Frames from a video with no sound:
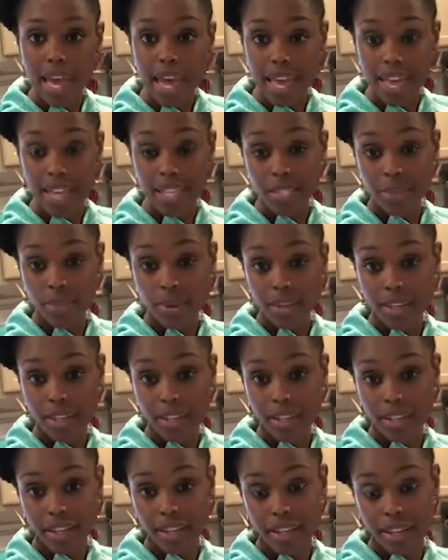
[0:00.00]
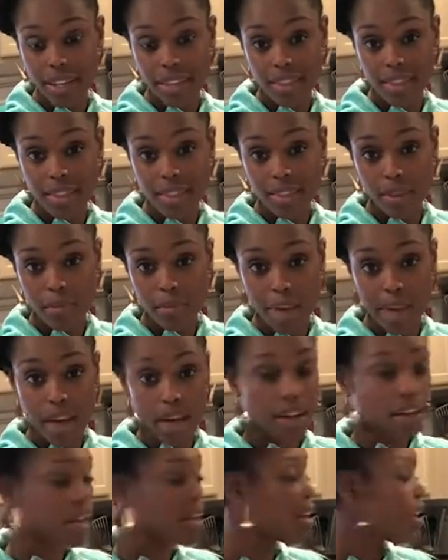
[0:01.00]
eggs boiling in the
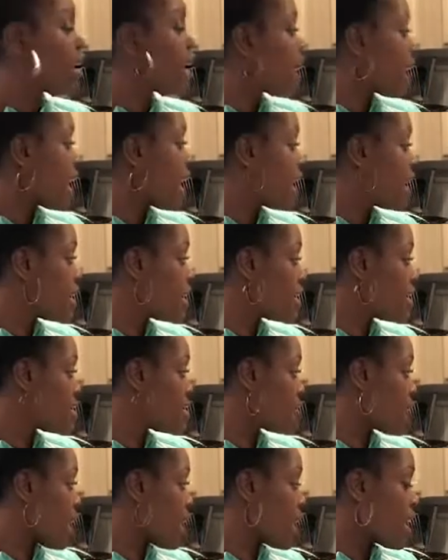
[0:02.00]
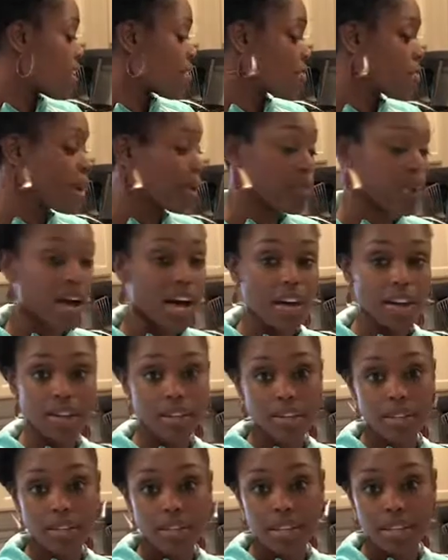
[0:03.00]
back, and I have my pot
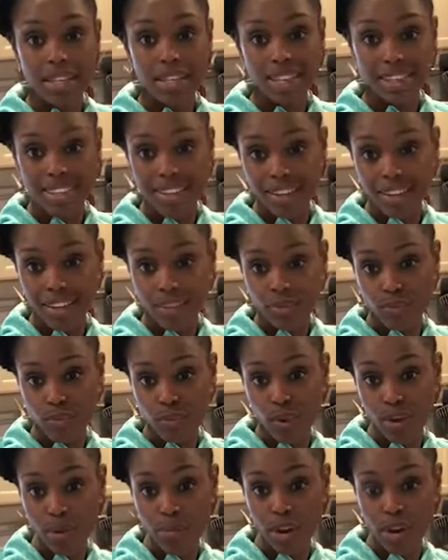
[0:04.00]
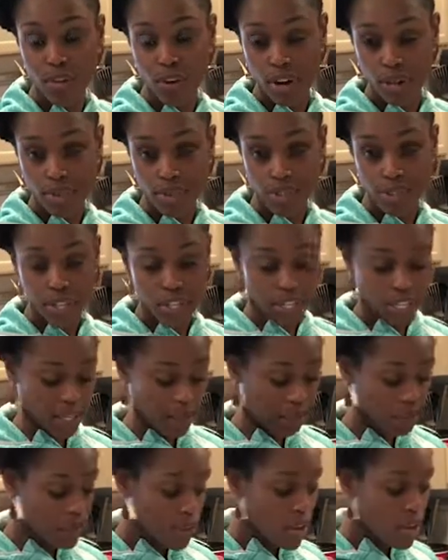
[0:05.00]
heating for my ground
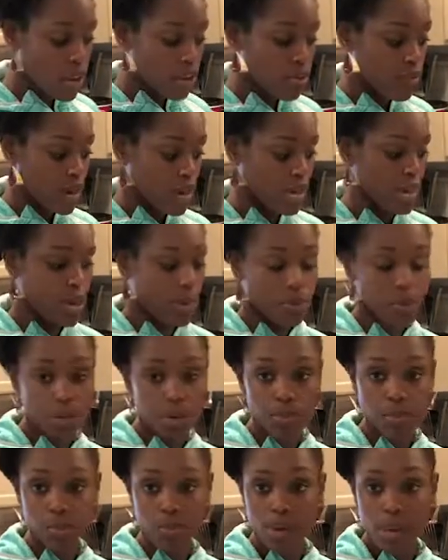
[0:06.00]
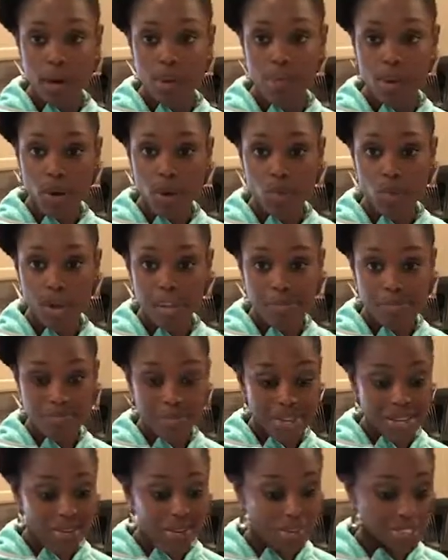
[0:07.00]
turkey. Right now I'm going to prepare my 1
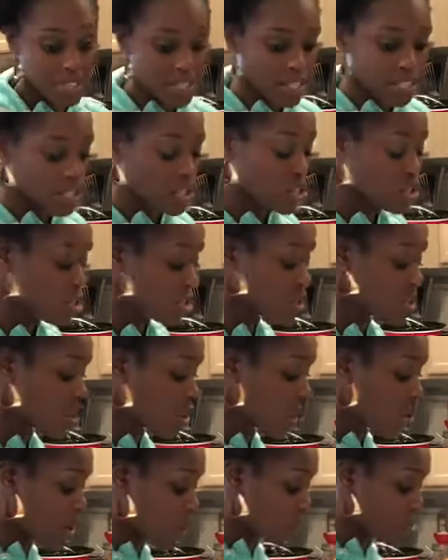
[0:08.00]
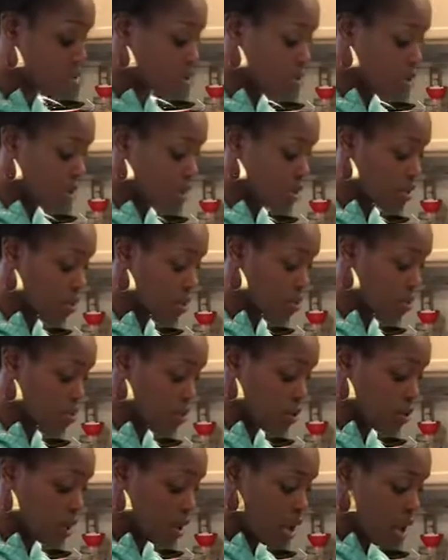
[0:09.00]
meal dish, so I'm just going to
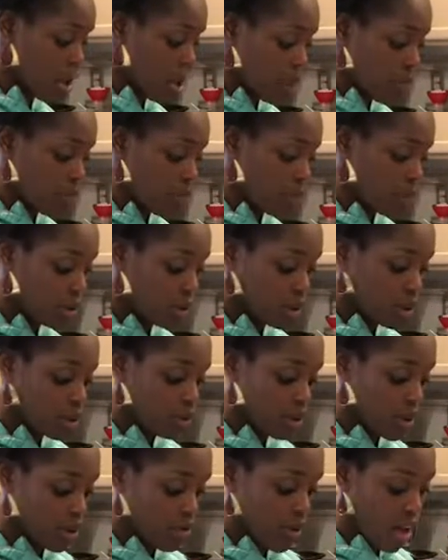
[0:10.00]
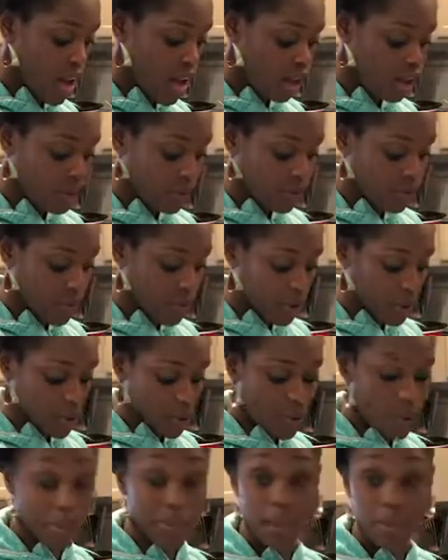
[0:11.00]
put a little bit of olive oil
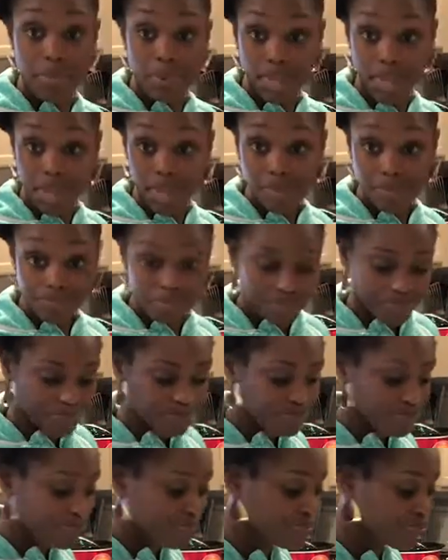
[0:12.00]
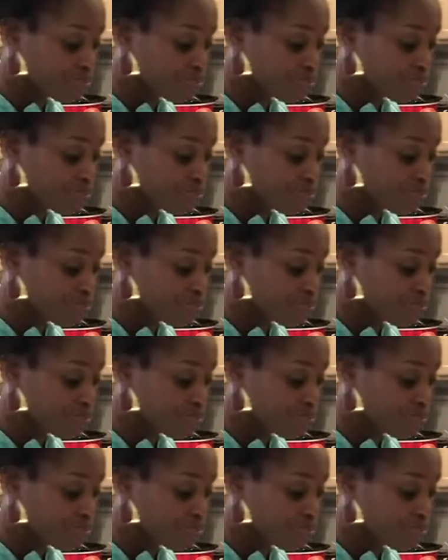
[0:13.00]
on my pan. I'm